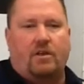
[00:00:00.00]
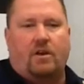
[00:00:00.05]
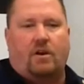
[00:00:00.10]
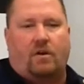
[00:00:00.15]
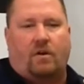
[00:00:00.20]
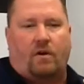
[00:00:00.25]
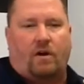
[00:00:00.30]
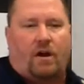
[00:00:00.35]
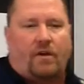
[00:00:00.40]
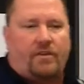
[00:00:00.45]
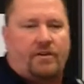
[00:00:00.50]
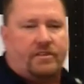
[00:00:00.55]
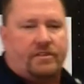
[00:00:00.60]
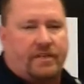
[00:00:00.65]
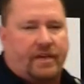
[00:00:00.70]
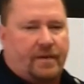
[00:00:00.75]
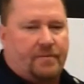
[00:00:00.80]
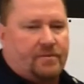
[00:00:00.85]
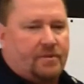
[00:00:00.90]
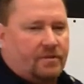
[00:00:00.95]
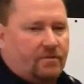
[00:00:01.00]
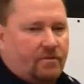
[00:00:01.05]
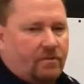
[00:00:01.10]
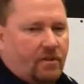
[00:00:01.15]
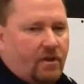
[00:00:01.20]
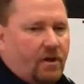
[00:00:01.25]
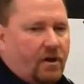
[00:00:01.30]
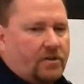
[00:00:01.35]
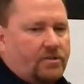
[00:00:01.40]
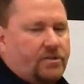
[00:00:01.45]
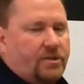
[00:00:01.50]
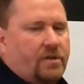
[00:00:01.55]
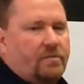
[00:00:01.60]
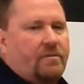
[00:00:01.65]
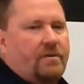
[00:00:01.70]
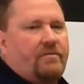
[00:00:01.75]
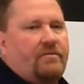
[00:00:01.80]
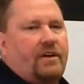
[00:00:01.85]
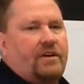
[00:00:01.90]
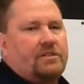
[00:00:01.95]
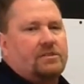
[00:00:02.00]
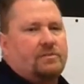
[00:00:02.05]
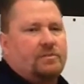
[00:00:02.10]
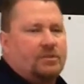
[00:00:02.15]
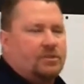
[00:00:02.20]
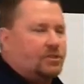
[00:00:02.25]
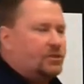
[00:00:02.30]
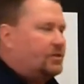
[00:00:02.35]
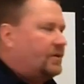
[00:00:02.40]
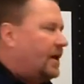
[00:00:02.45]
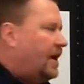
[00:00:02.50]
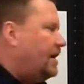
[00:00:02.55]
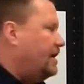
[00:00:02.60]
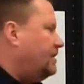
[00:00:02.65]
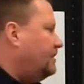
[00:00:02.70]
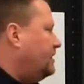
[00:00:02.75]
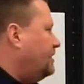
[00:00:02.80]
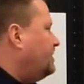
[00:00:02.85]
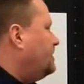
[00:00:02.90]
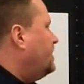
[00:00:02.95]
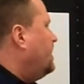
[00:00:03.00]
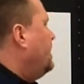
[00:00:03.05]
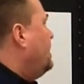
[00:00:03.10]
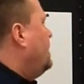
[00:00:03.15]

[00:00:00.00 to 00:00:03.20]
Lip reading: or other types of long-term investment strategies,